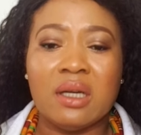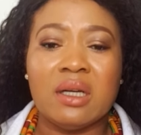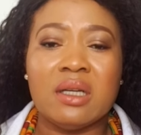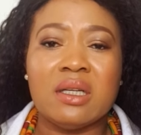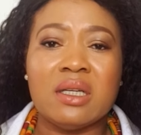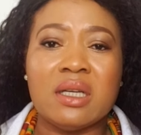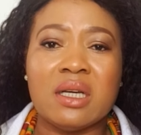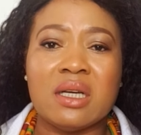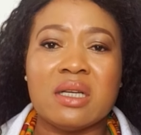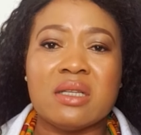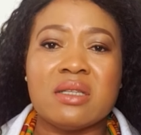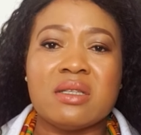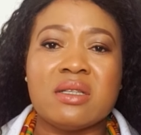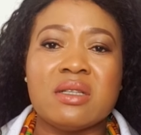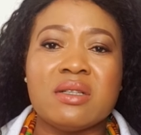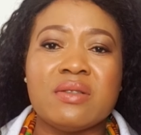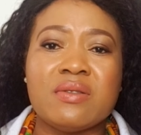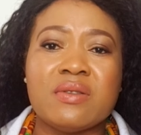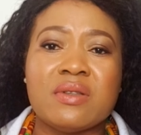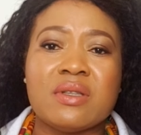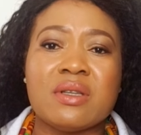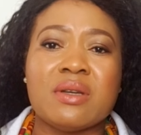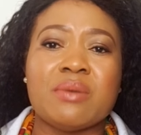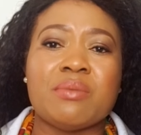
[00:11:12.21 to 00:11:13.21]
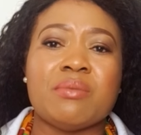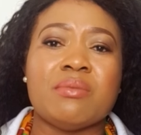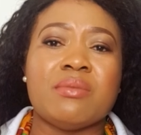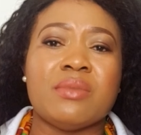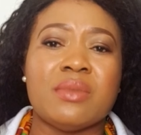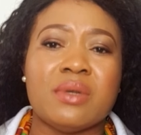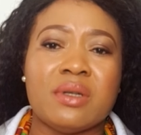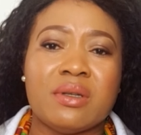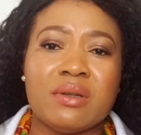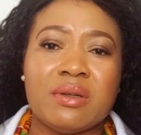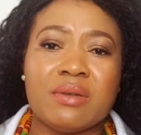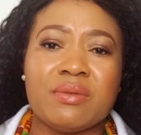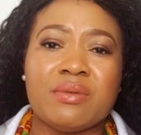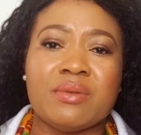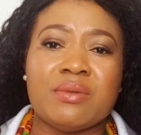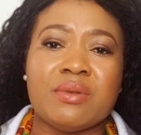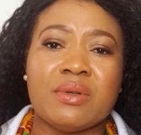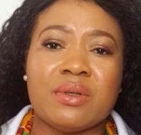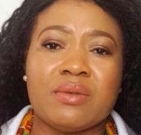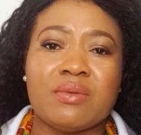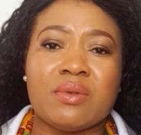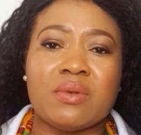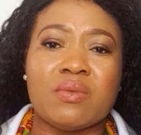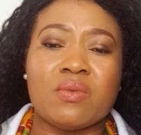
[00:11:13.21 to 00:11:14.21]
Yeah, still the same
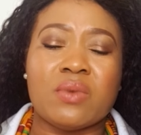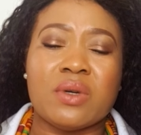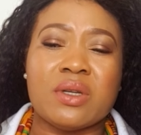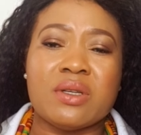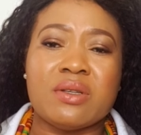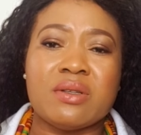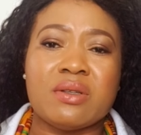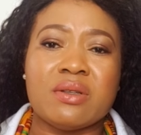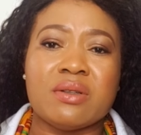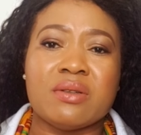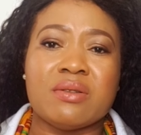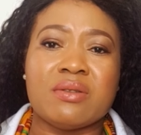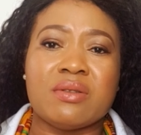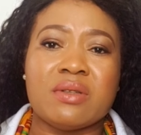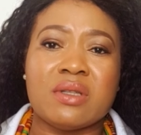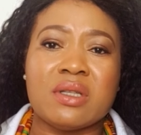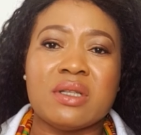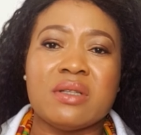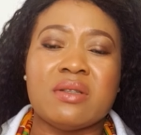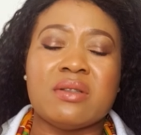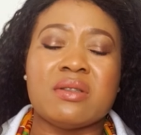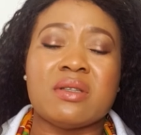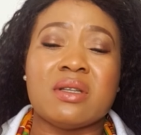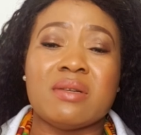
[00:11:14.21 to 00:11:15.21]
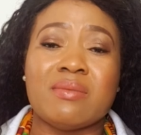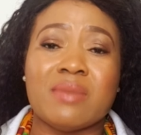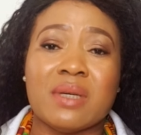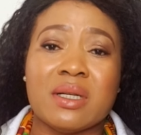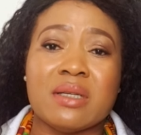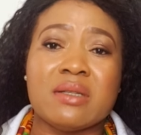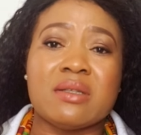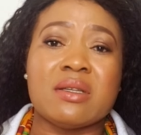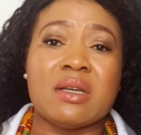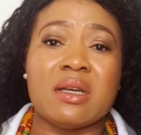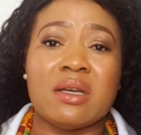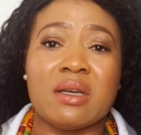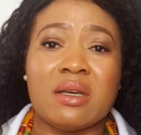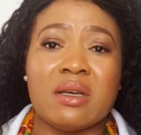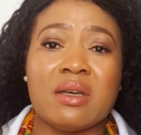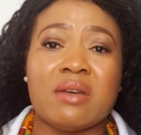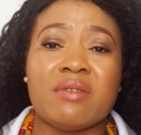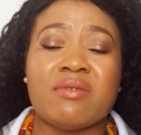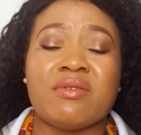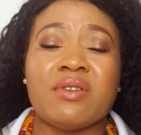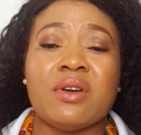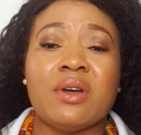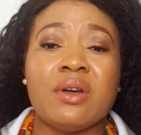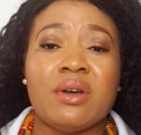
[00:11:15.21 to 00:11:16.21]
question, still the same answer I
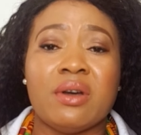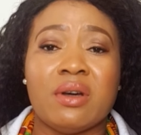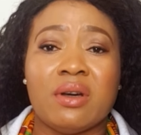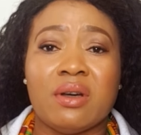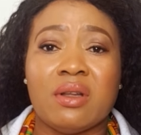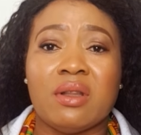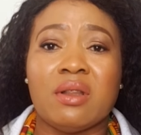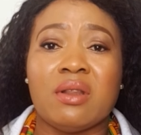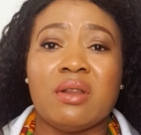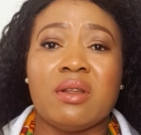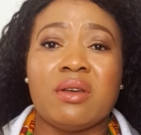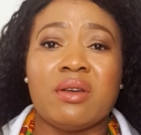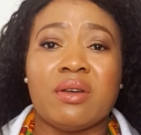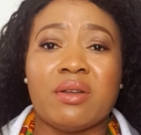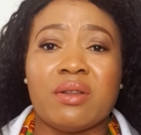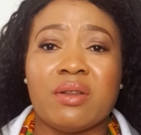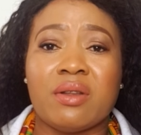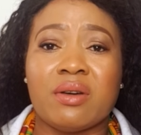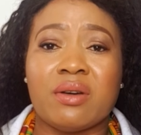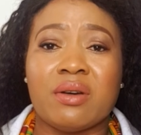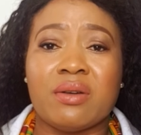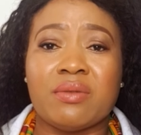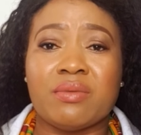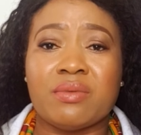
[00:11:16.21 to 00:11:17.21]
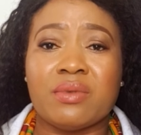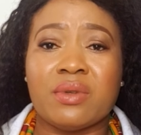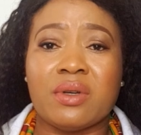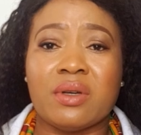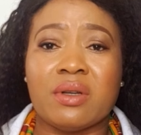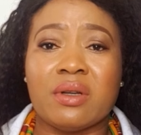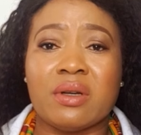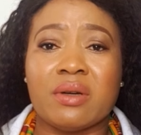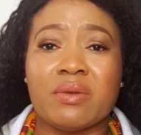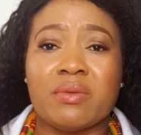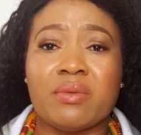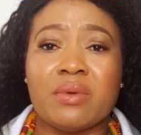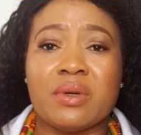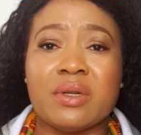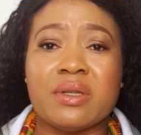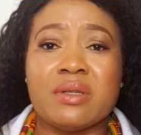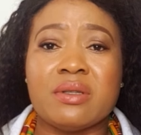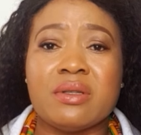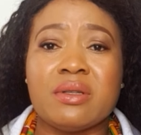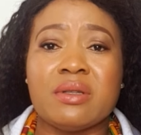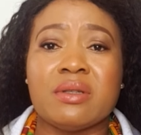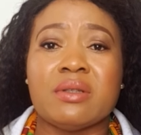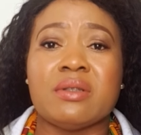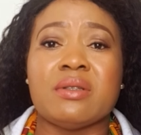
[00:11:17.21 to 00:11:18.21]
gave the other
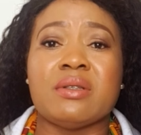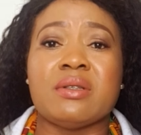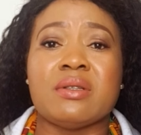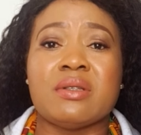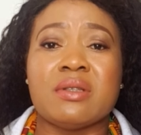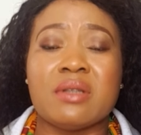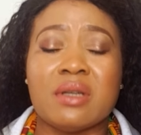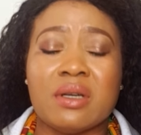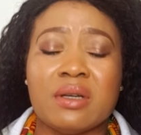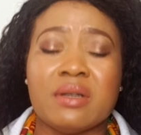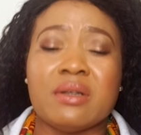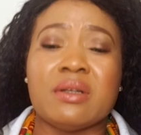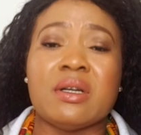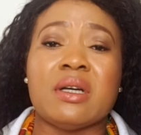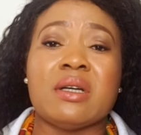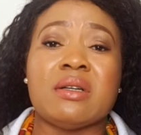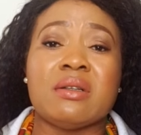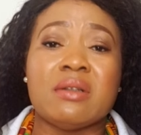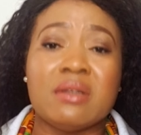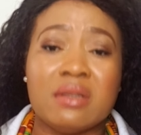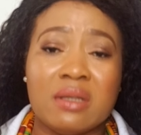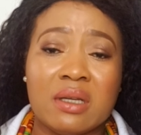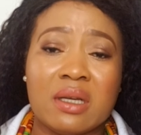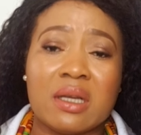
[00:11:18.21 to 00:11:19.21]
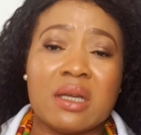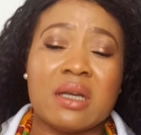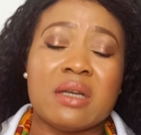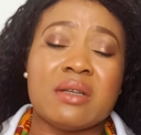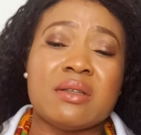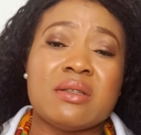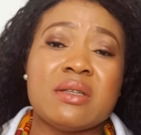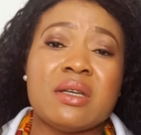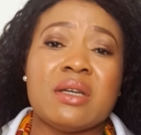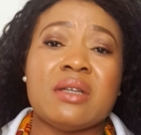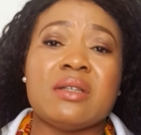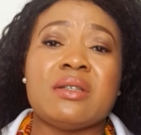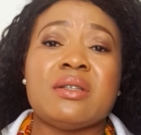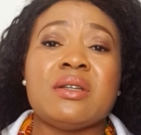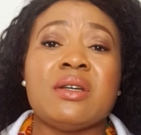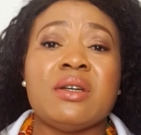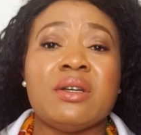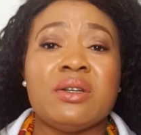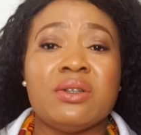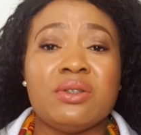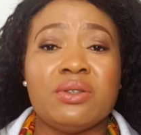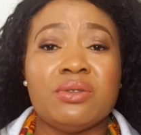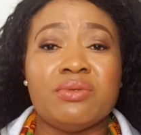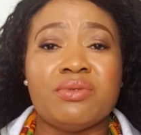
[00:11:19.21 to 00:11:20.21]
question. It said, like I said,
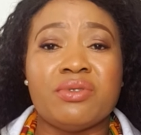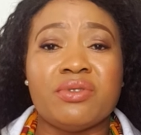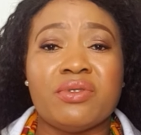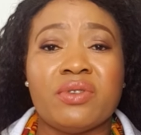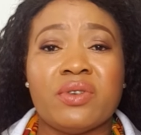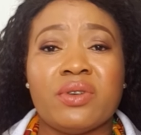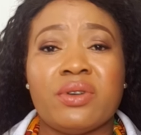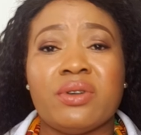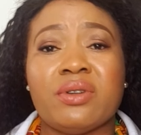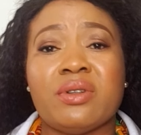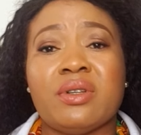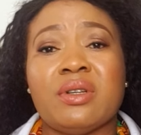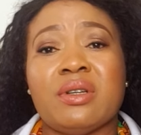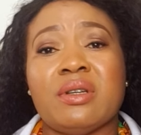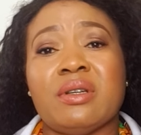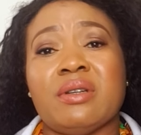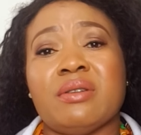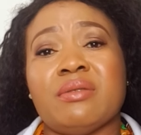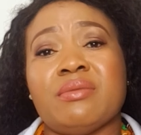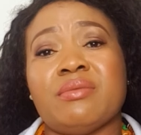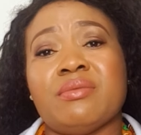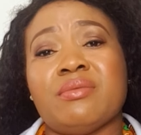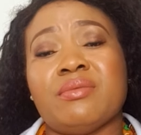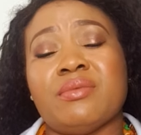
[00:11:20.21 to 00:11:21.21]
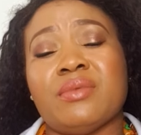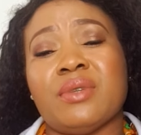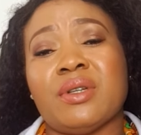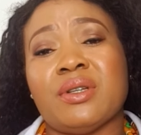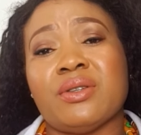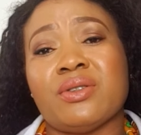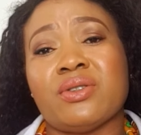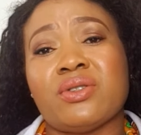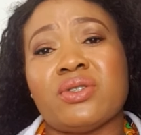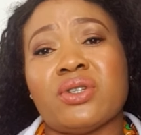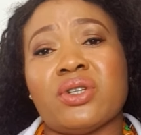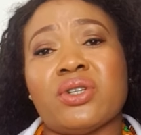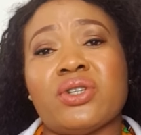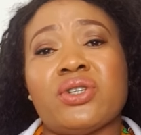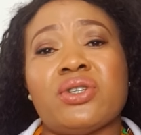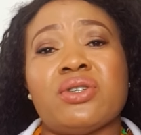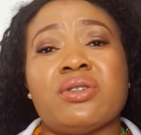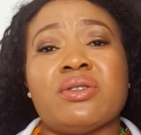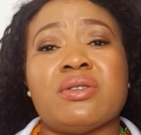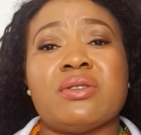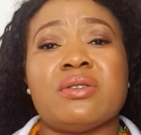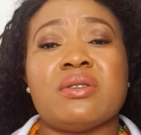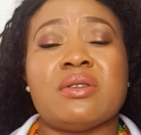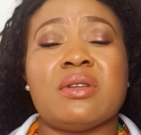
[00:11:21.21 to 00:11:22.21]
if you follow the
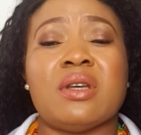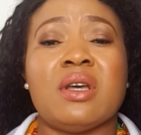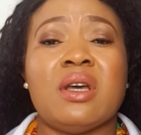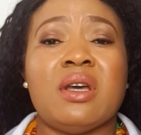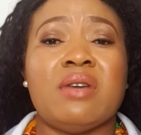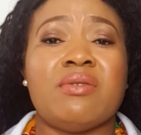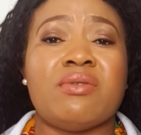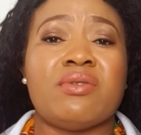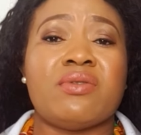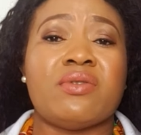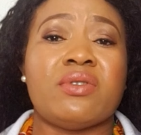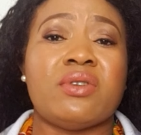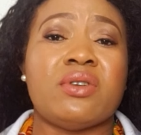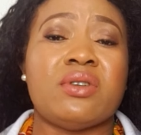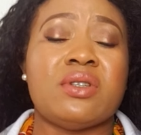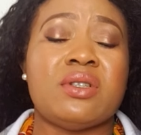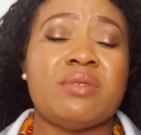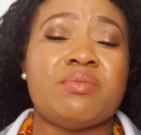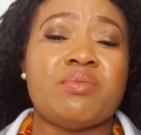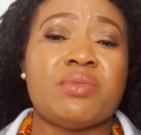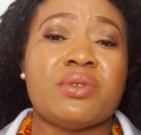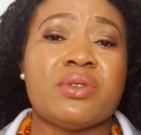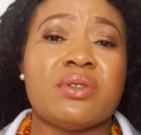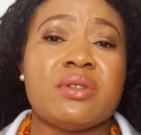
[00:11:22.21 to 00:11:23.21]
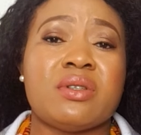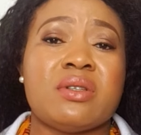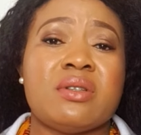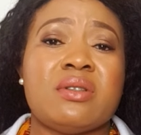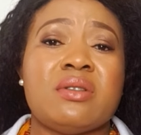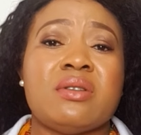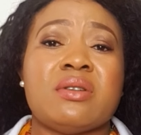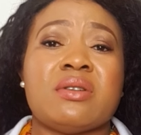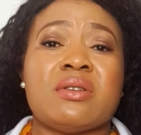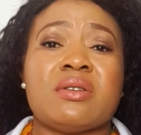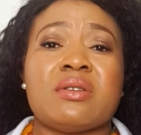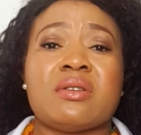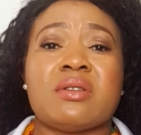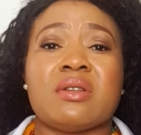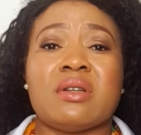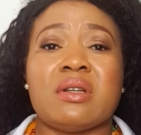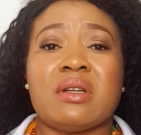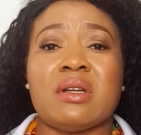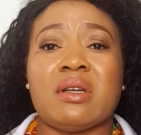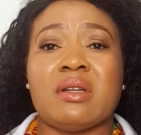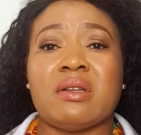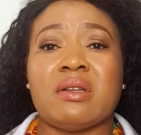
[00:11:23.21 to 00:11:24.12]
instructions, if you follow the procedures that